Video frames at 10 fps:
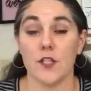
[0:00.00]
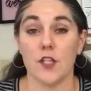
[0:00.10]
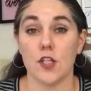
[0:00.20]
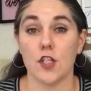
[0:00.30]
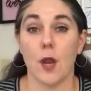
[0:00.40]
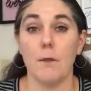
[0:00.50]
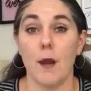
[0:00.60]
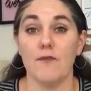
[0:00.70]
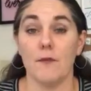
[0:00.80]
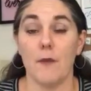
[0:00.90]
which is a jump
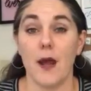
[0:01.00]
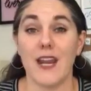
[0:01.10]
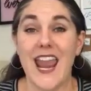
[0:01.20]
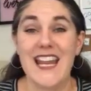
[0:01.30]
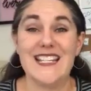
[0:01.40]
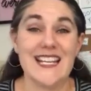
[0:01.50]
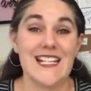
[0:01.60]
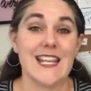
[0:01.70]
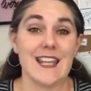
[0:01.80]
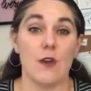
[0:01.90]
up of about
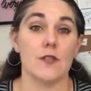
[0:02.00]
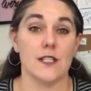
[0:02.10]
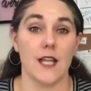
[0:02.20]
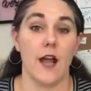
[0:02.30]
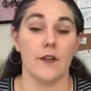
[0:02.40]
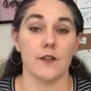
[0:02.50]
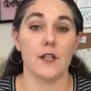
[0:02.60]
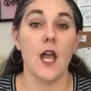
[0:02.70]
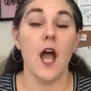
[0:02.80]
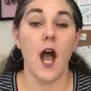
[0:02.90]
$18,000
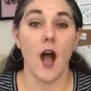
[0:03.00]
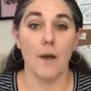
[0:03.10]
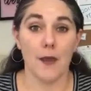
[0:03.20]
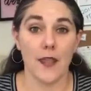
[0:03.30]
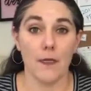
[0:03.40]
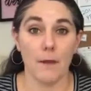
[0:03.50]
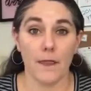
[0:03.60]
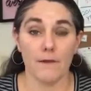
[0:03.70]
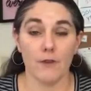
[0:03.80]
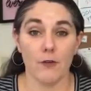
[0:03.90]
in the
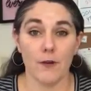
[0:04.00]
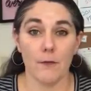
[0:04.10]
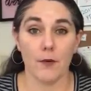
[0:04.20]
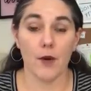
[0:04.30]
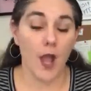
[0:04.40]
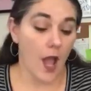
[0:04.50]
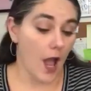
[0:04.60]
month of November.